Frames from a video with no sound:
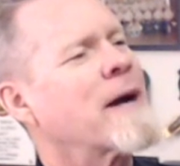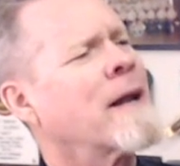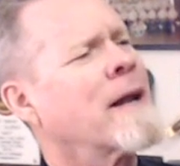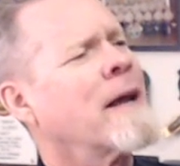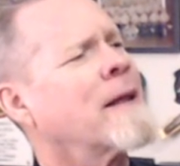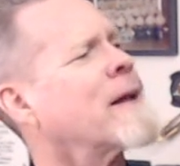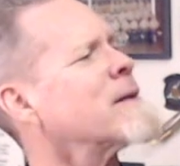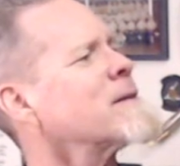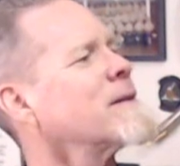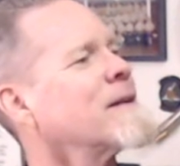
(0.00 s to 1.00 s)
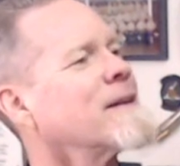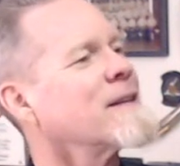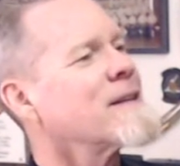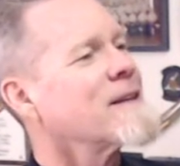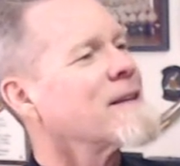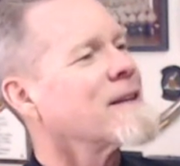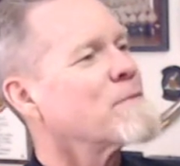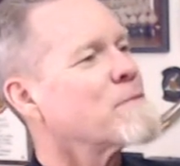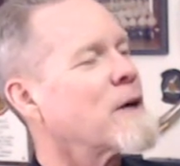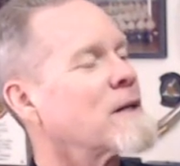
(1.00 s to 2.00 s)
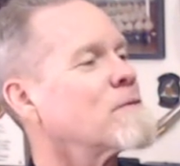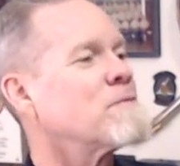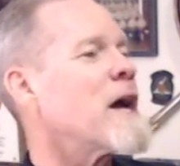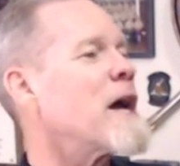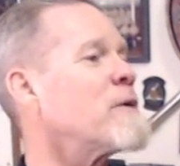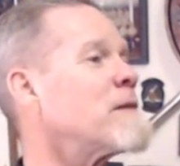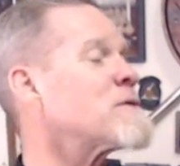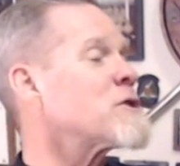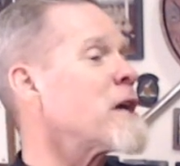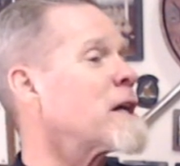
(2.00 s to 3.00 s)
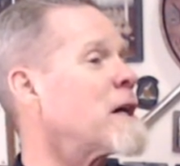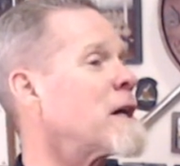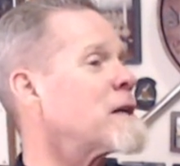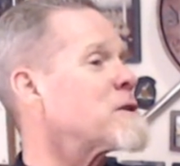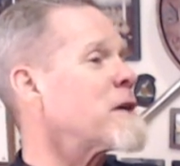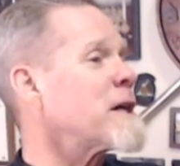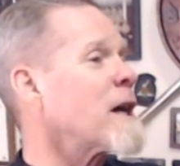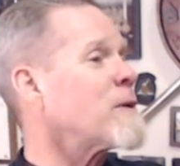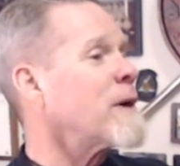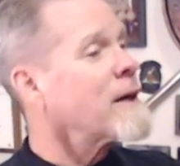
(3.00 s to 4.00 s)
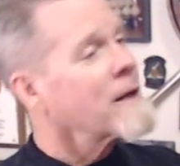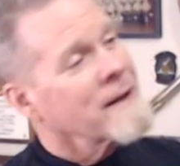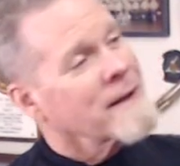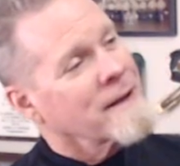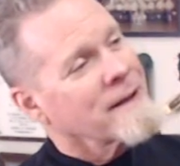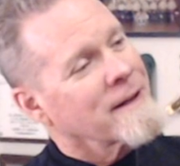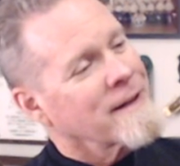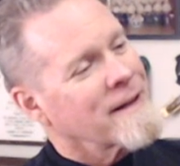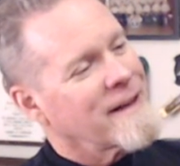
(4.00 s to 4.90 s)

about it. Yeah, it does. But anyway, snake got away. Yeah, the snake got